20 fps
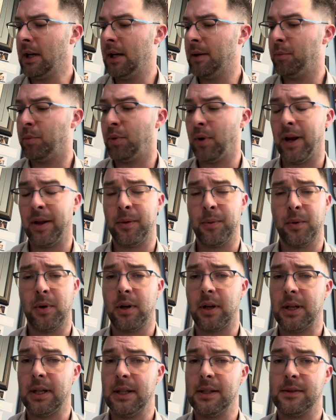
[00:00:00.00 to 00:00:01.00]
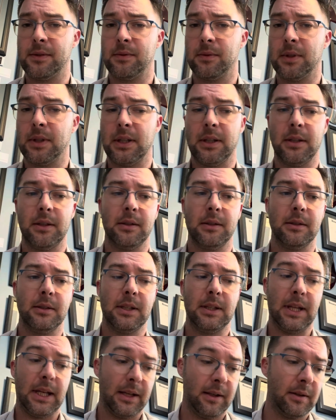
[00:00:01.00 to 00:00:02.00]
breath work is really,
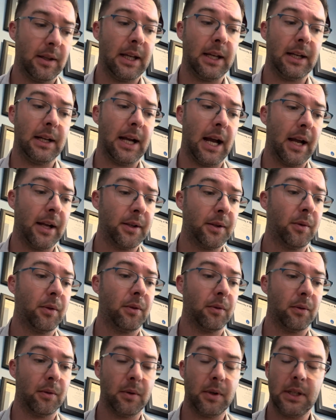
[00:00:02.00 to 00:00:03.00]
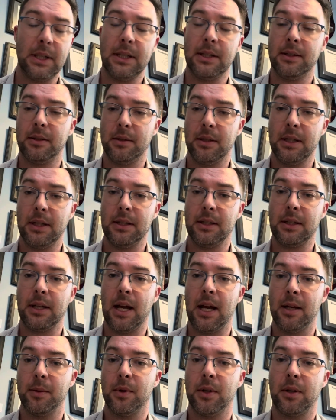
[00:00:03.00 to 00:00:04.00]
they guide you through it in the
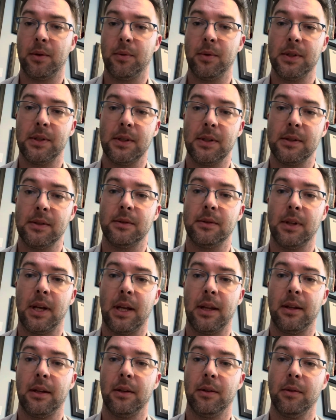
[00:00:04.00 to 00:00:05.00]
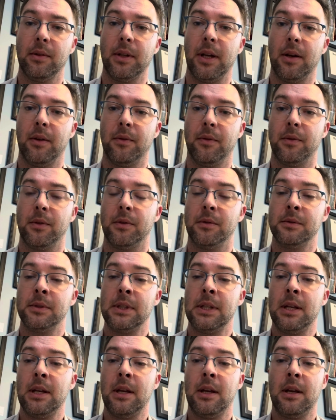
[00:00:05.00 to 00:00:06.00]
guidebook, which is, I think, really helpful.
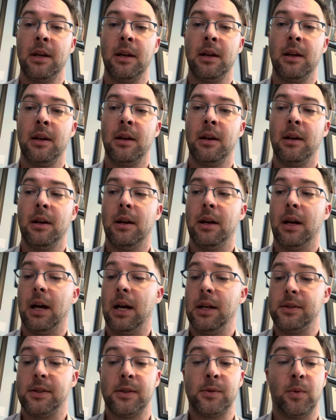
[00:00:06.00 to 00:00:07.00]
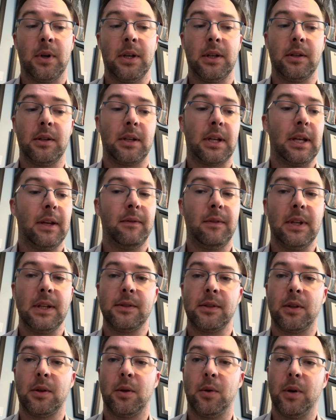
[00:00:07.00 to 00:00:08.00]
I just wanted to give
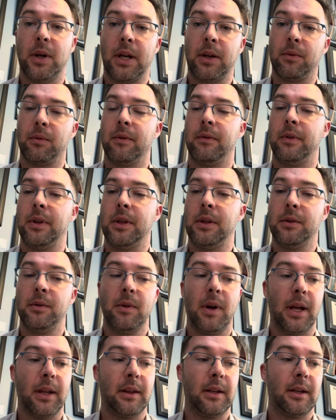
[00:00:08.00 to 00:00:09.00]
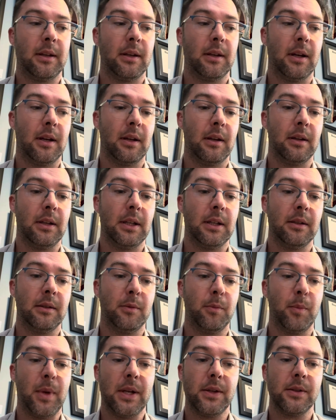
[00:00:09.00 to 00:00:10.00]
this a quick review. I think the
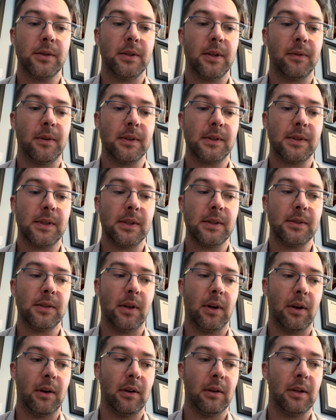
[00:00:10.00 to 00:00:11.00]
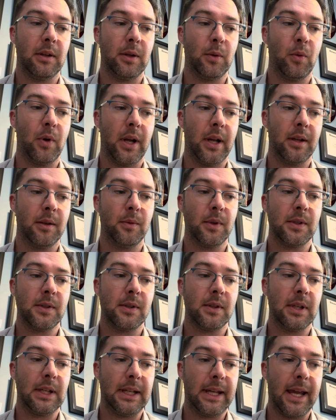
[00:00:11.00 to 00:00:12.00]
major differences are the way in
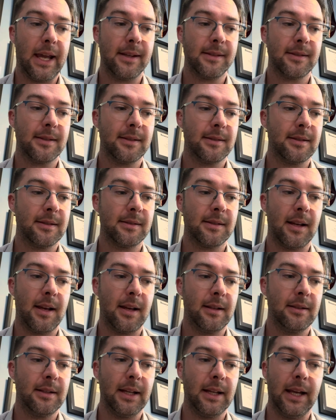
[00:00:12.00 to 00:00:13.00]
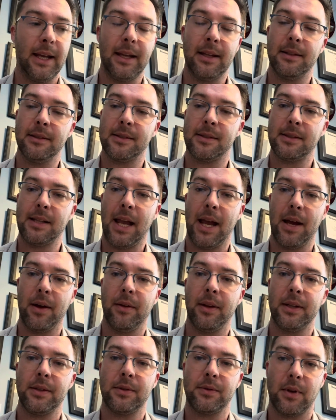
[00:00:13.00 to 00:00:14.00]
which the case is designed and how
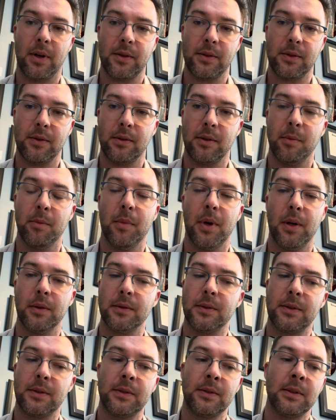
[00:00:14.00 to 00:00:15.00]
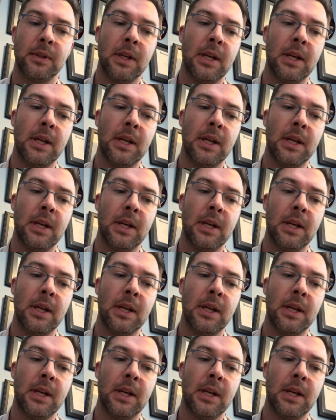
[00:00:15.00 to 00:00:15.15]
they structured the modes.